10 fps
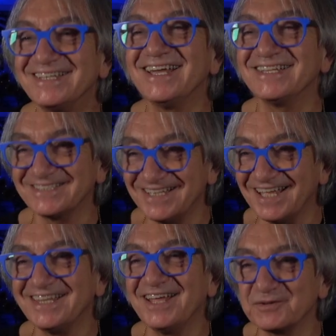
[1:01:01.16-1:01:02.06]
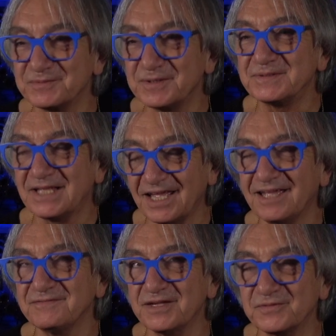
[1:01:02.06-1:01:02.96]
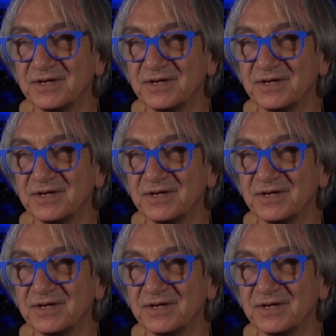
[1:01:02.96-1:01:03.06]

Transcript: Yes. Yeah. Now, I remember that. I have that